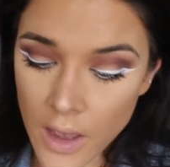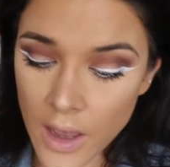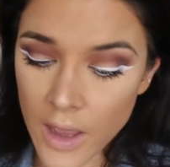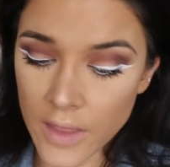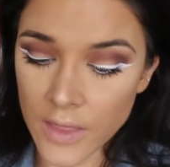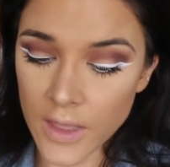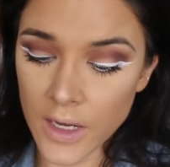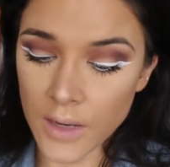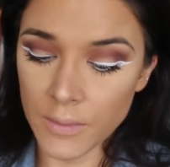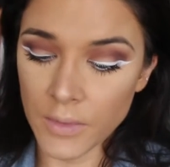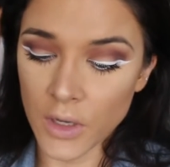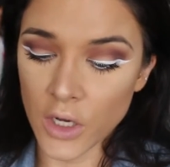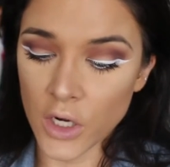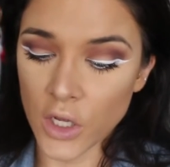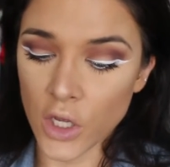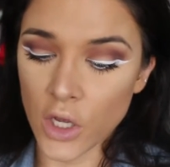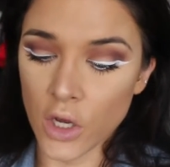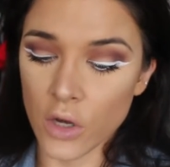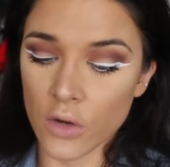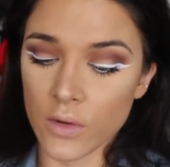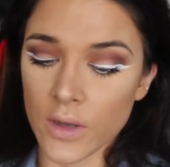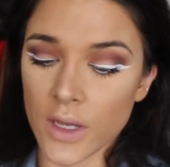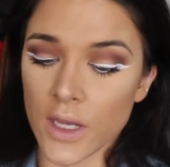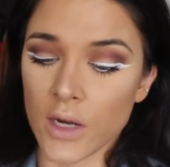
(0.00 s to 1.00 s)
And then I'm going to
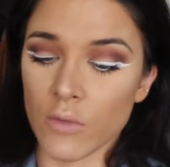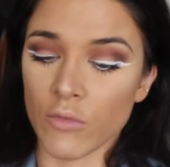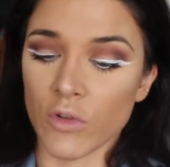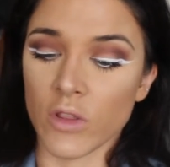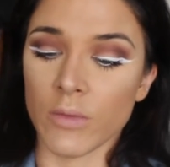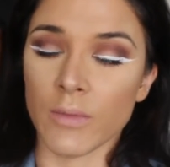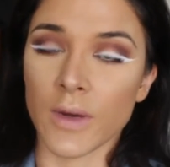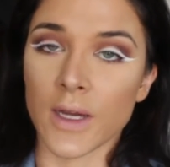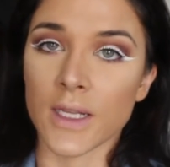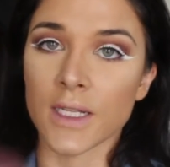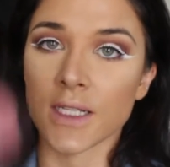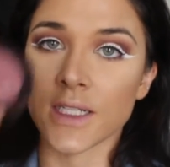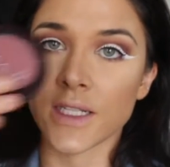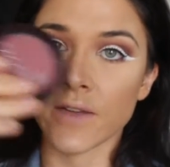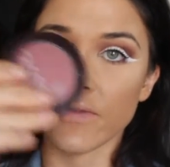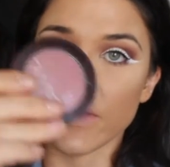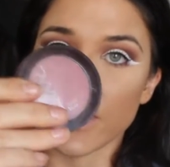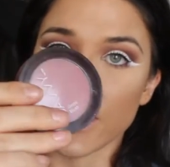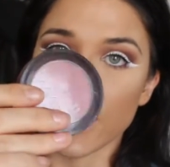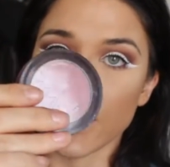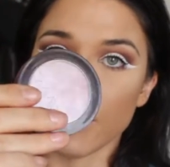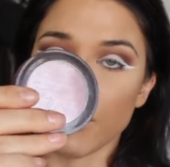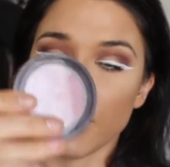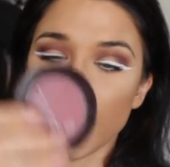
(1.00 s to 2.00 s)
go in with my
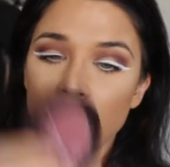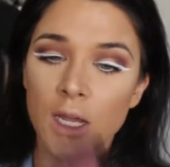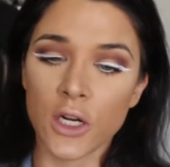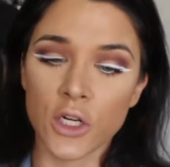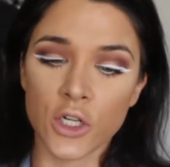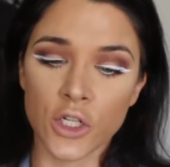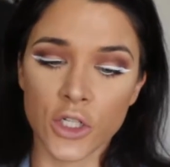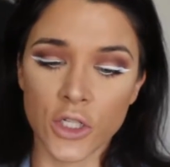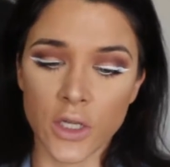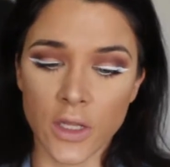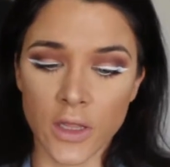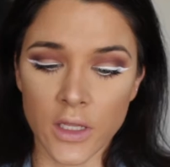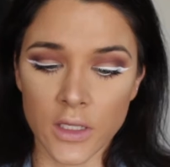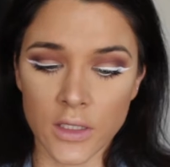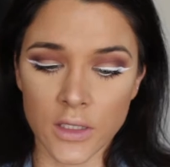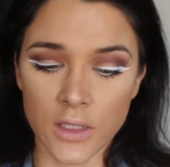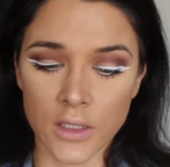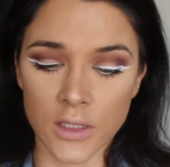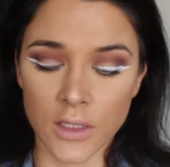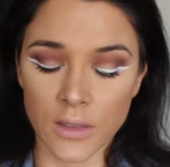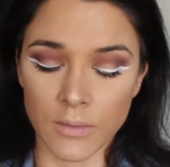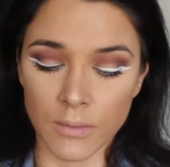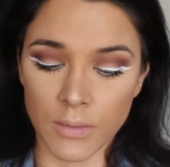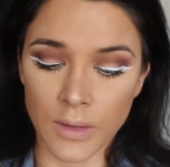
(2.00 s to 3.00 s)
Subby blush. This
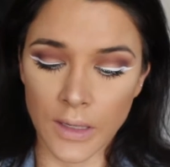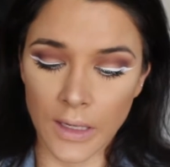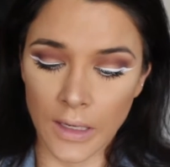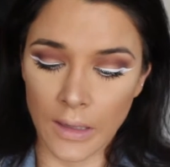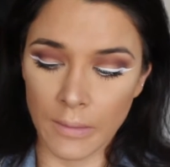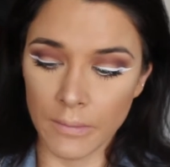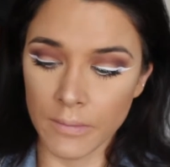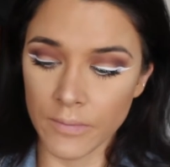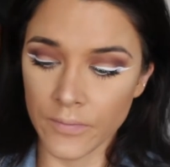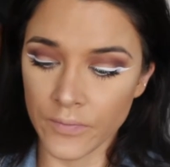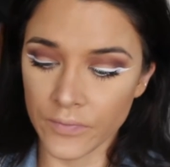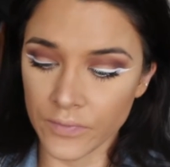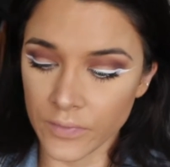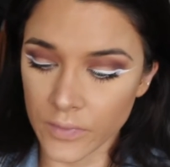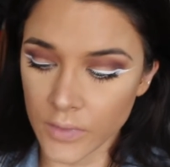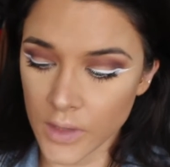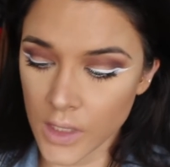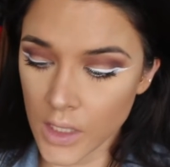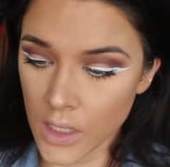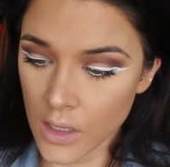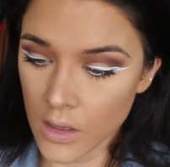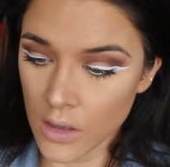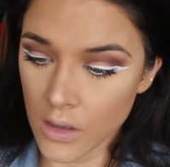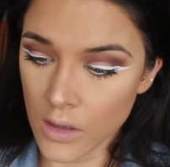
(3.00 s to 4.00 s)
is in Plum.
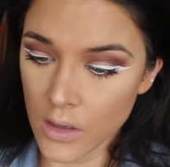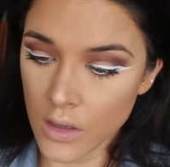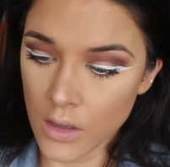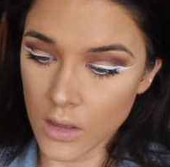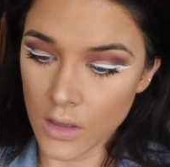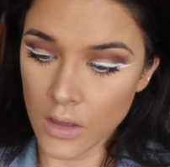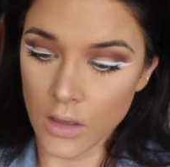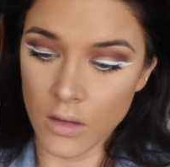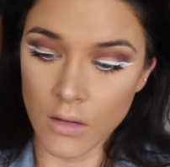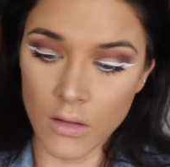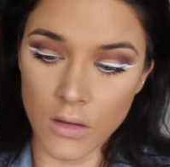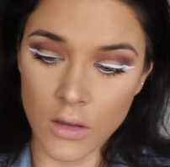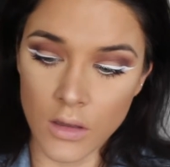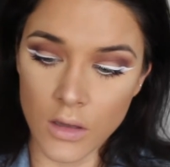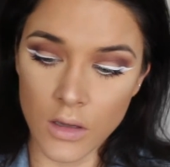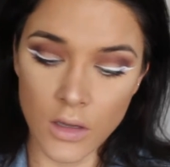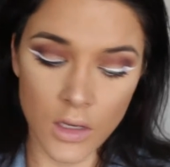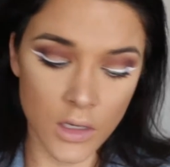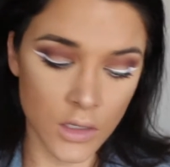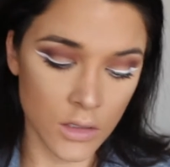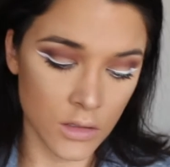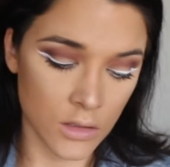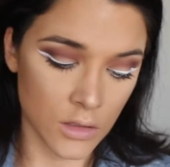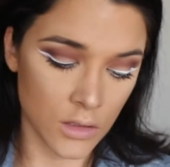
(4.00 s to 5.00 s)

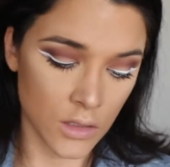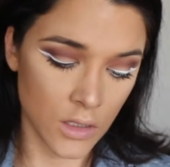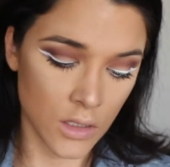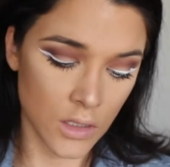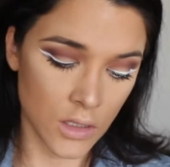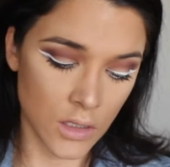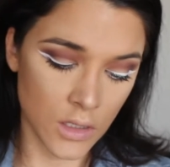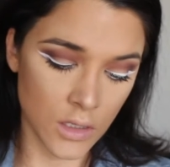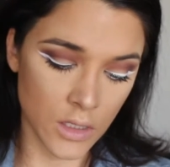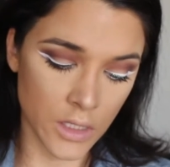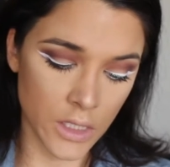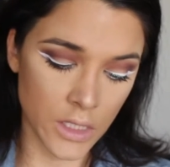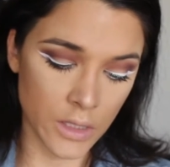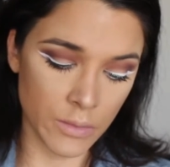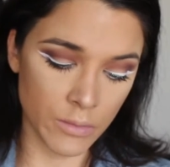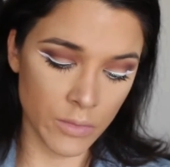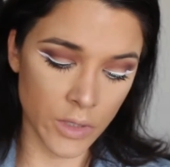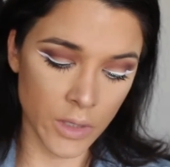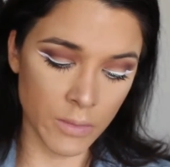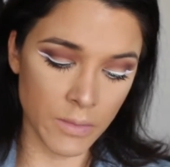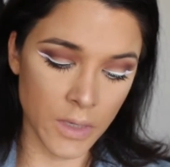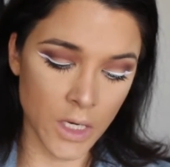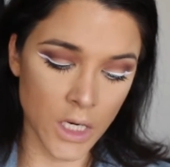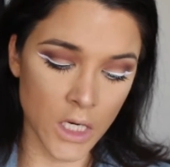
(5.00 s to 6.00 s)
And
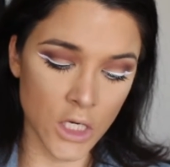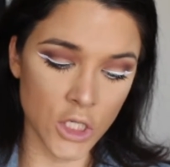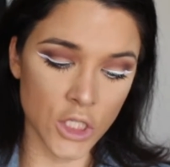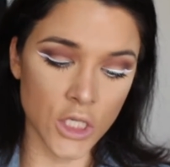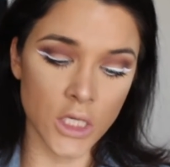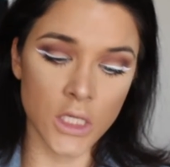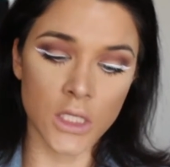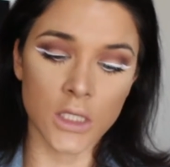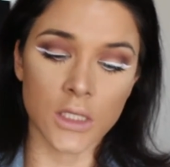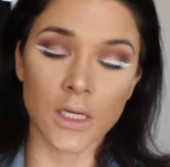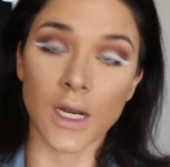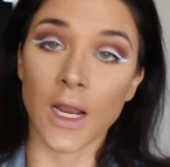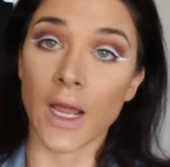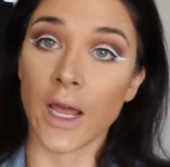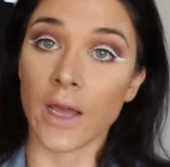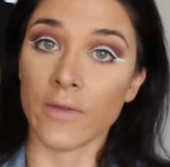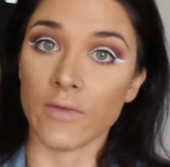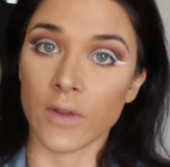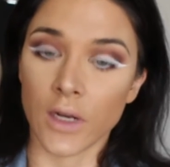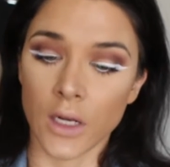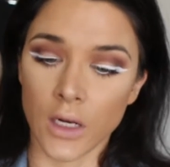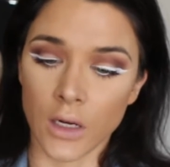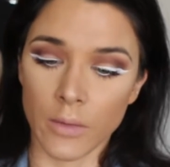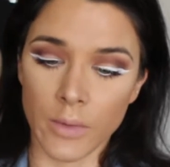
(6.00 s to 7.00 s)
bring my cheeks to
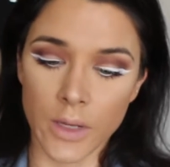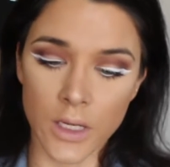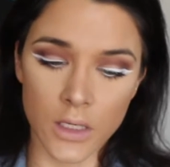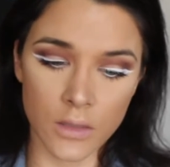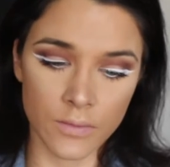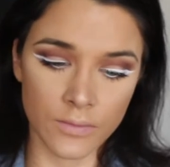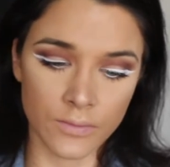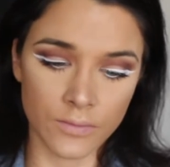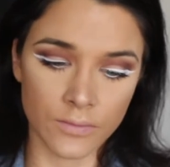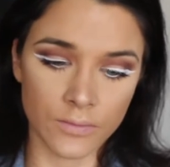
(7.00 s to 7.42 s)
life a little bit.